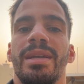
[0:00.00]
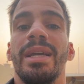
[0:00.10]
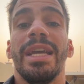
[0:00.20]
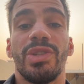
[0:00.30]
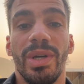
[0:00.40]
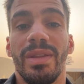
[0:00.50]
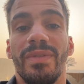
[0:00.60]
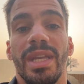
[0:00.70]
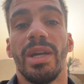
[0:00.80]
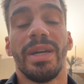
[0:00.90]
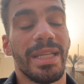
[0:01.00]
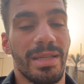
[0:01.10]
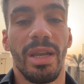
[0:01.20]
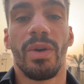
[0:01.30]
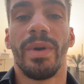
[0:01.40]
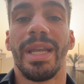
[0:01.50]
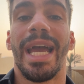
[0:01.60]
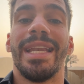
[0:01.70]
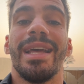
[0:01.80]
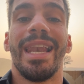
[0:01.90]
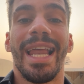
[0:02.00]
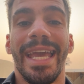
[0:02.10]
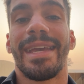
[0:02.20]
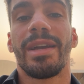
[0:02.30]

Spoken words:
Enjoy the video, it's a long one, and like,